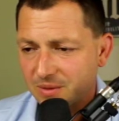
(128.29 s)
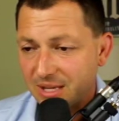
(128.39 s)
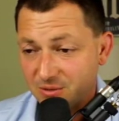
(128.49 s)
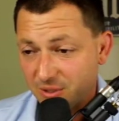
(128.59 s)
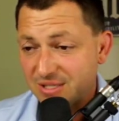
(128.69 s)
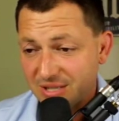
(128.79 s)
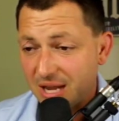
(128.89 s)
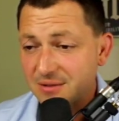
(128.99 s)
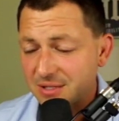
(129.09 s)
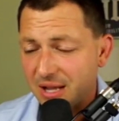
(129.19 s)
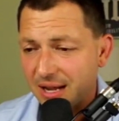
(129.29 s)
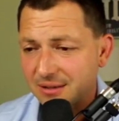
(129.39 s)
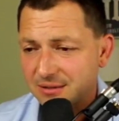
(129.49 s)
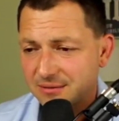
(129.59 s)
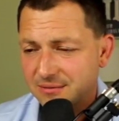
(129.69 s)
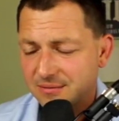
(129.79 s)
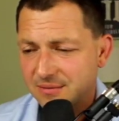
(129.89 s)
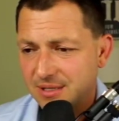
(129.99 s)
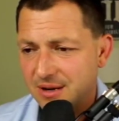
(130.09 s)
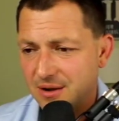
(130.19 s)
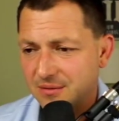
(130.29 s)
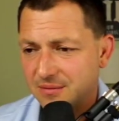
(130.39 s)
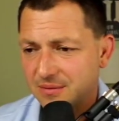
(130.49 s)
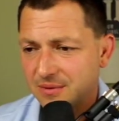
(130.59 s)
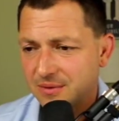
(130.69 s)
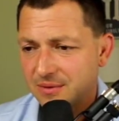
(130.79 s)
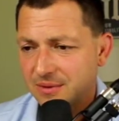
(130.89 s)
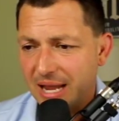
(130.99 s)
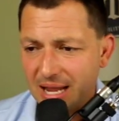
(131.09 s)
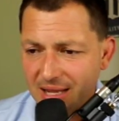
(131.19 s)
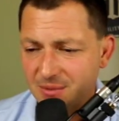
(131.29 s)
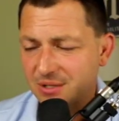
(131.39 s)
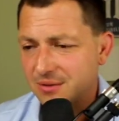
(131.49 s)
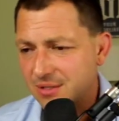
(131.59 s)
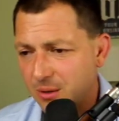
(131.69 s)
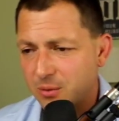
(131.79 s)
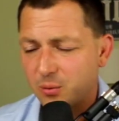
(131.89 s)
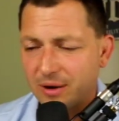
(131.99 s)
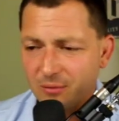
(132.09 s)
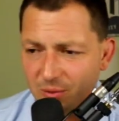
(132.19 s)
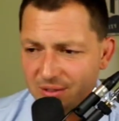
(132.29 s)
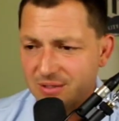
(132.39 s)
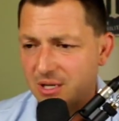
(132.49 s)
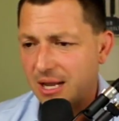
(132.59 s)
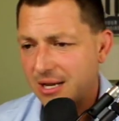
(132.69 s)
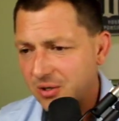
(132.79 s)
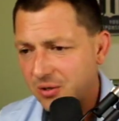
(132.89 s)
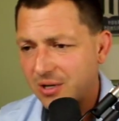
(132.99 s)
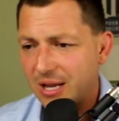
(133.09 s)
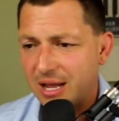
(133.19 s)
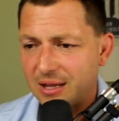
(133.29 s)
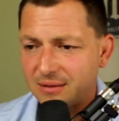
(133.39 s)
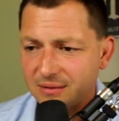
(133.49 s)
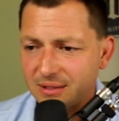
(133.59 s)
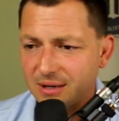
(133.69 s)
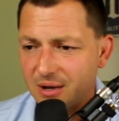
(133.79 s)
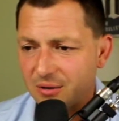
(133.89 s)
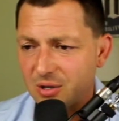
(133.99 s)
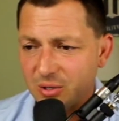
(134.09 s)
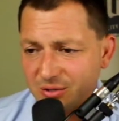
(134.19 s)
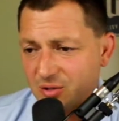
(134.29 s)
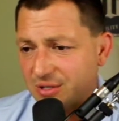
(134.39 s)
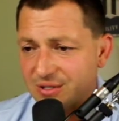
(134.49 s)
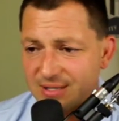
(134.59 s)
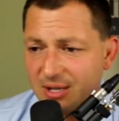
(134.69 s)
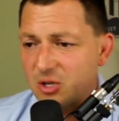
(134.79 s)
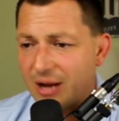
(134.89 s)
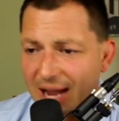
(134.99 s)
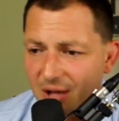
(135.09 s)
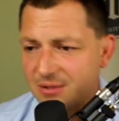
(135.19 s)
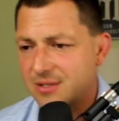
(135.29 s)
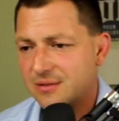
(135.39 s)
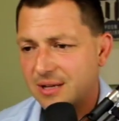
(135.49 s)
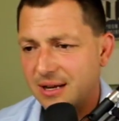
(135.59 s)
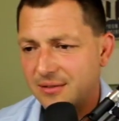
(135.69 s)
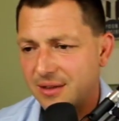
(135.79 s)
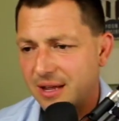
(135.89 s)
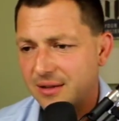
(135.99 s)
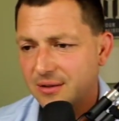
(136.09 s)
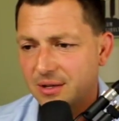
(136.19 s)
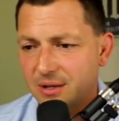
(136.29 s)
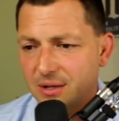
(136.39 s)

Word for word: That's what it sounds like, you know. Hey, I'm so and so with whatever real estate, how you doing today? You know, are you interested in selling your house? kind of thing.